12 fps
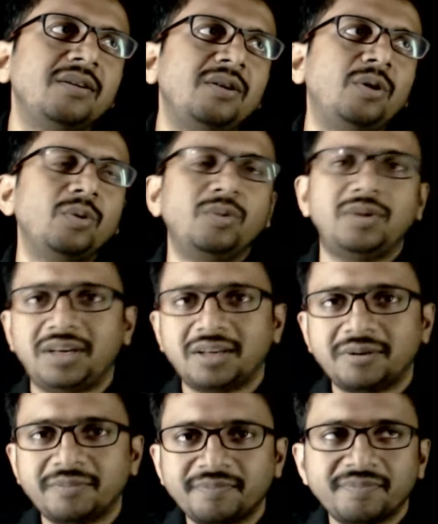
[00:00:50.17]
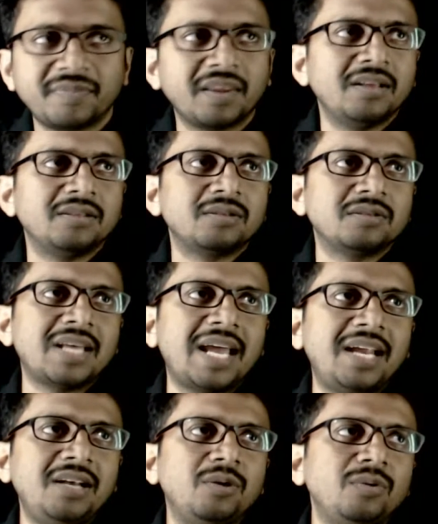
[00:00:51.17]
2 theta. So
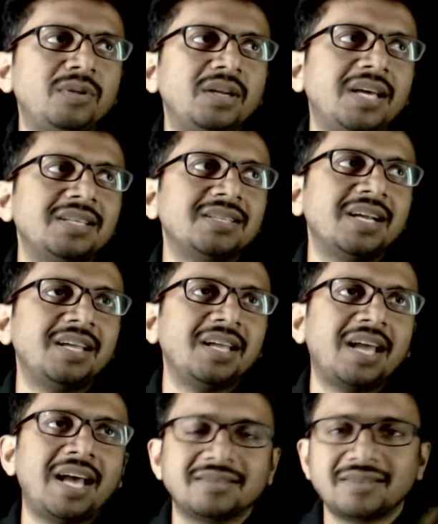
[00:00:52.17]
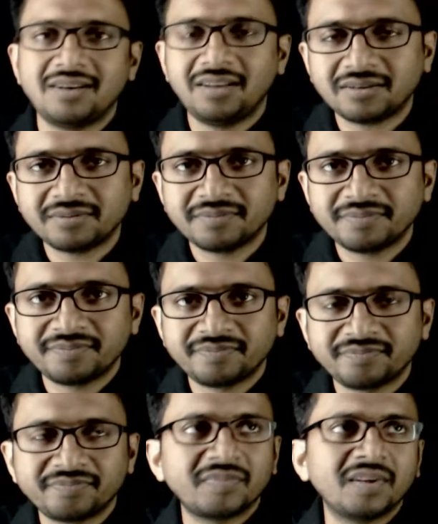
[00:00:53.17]
sine 2 theta is getting cancelled here.
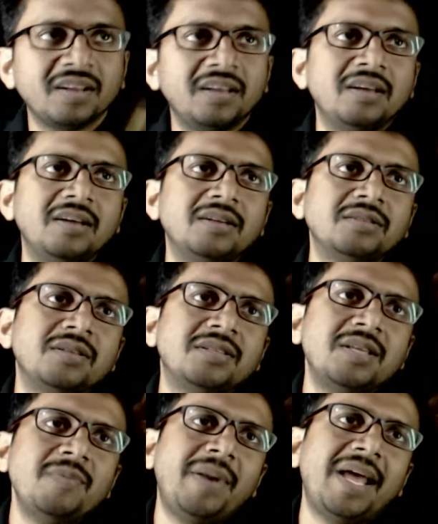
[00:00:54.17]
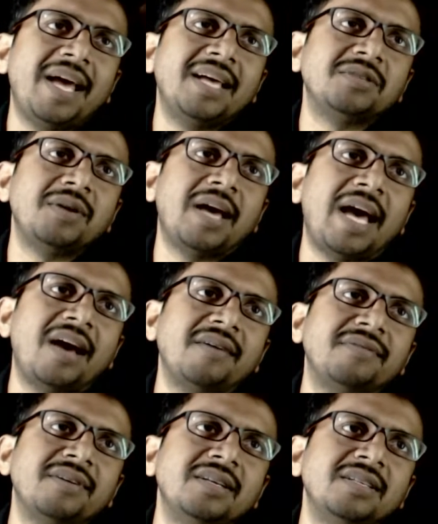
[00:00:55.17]
So this implies you
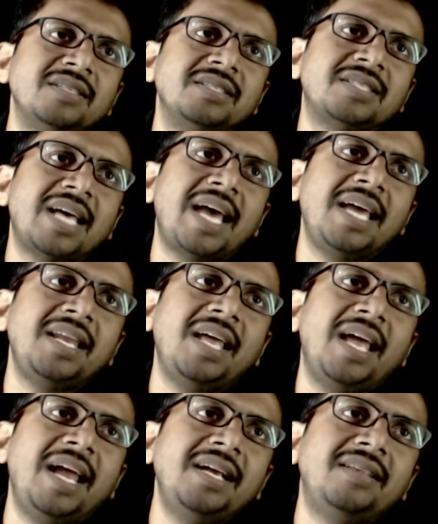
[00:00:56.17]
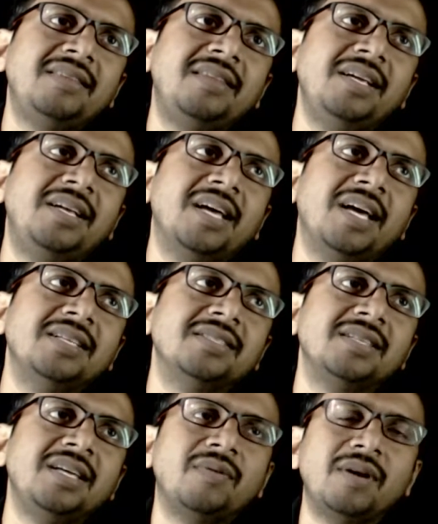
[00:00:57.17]
have sine 8 theta is
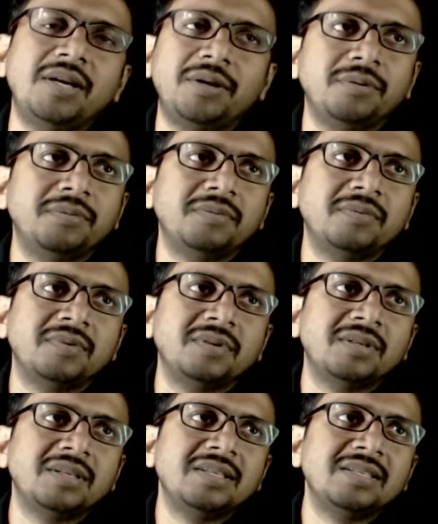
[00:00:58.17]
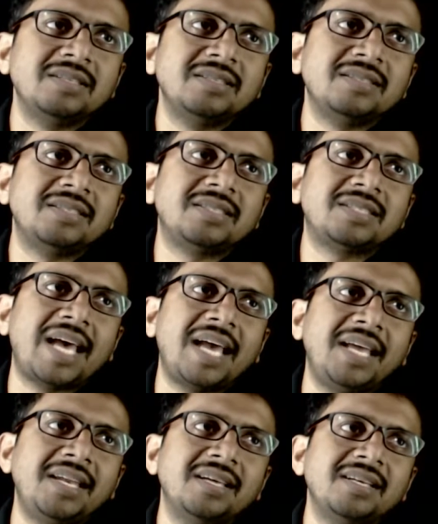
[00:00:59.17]
equal to
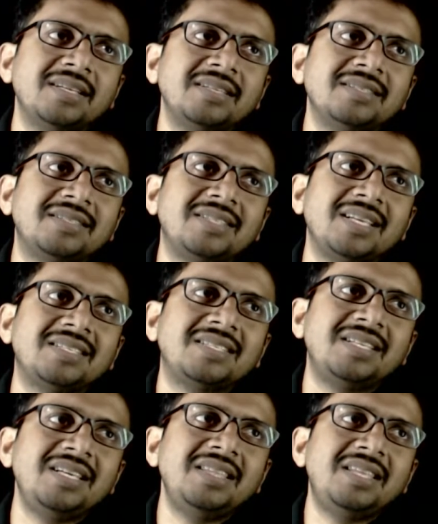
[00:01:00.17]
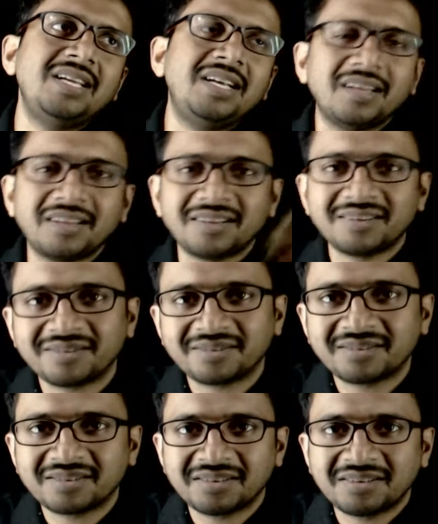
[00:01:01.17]
sine 16 theta.
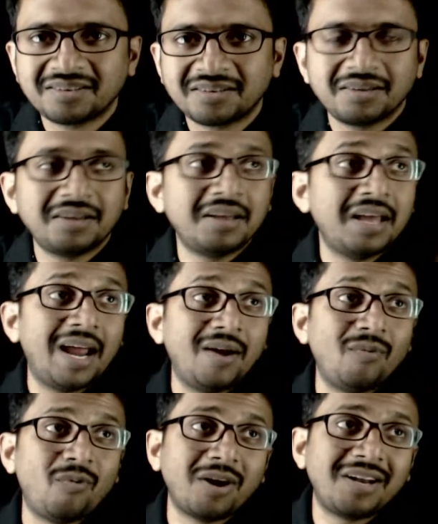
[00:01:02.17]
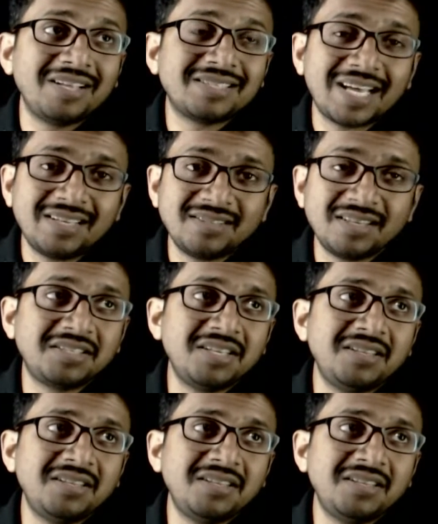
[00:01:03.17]
And what is sine 16